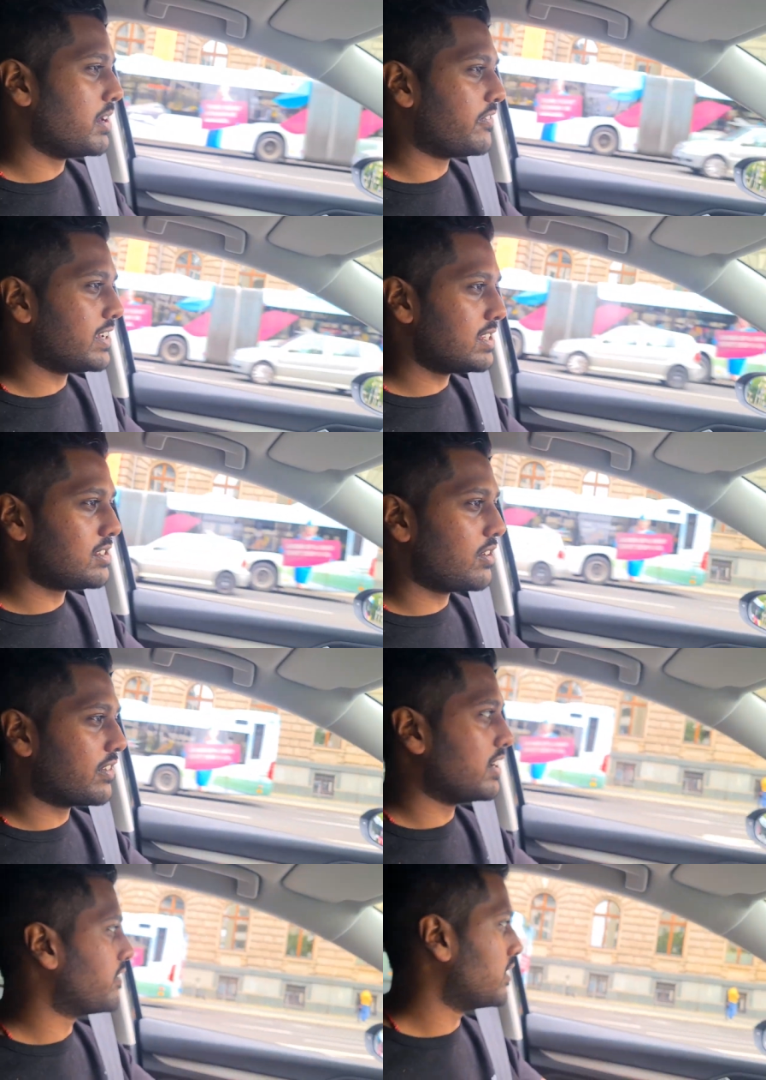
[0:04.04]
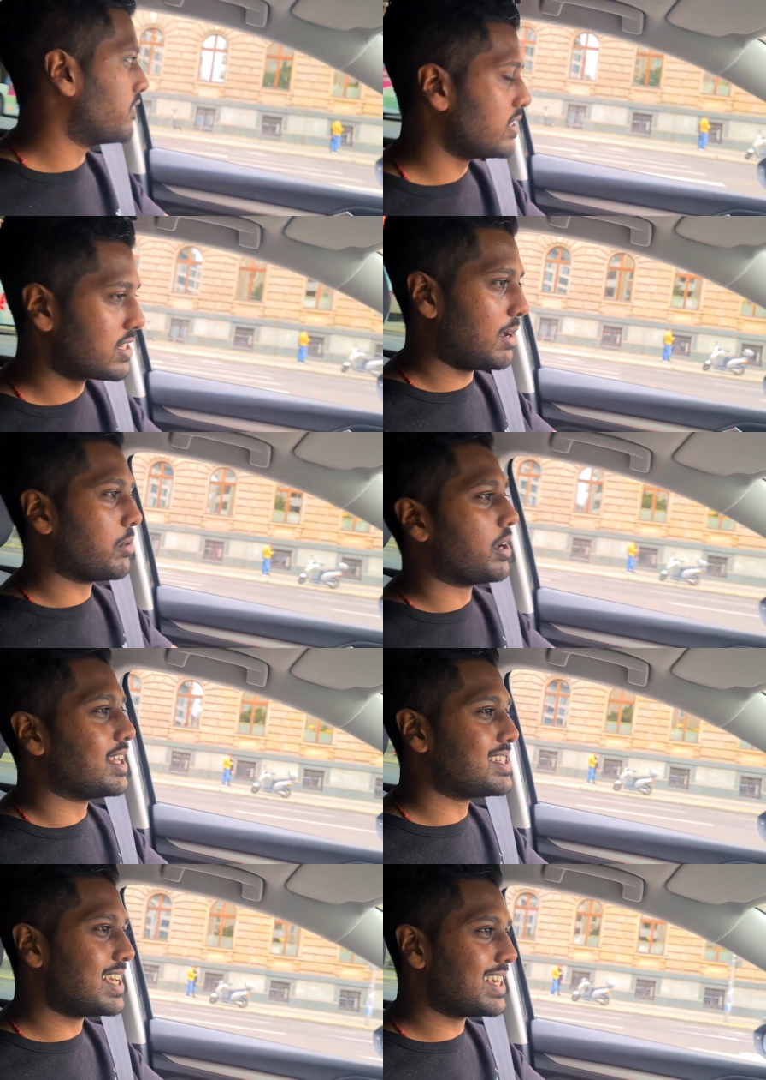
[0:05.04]
if it is your very, very first time going there,
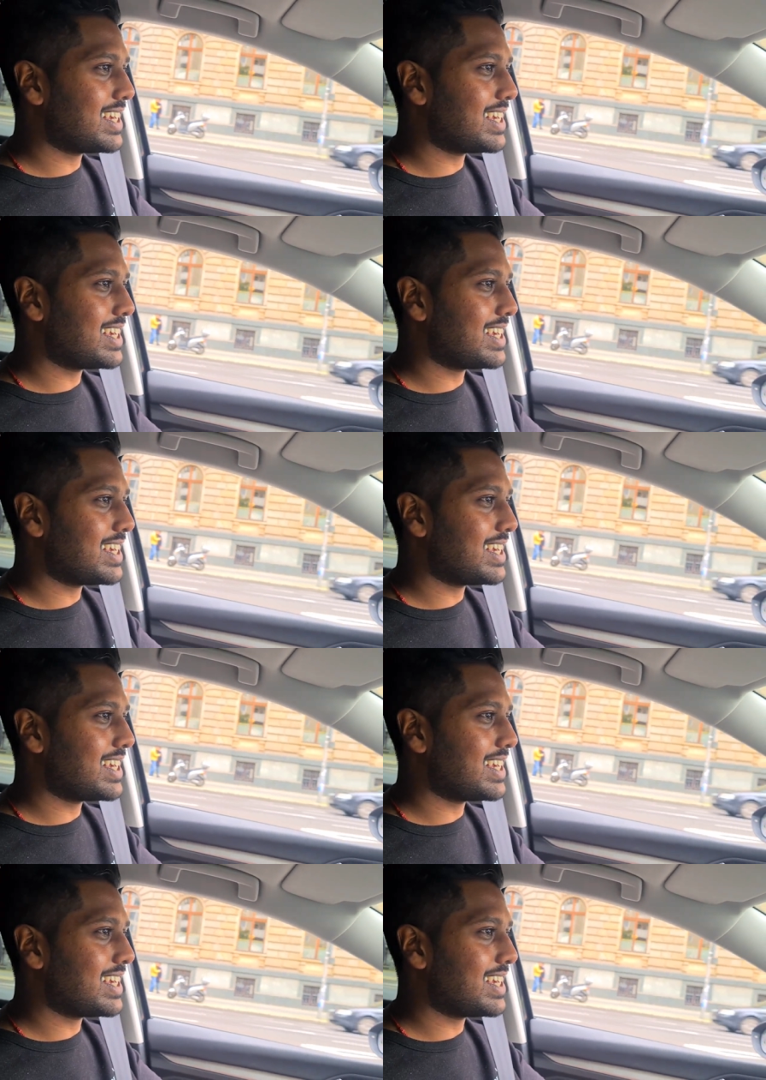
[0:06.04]
take it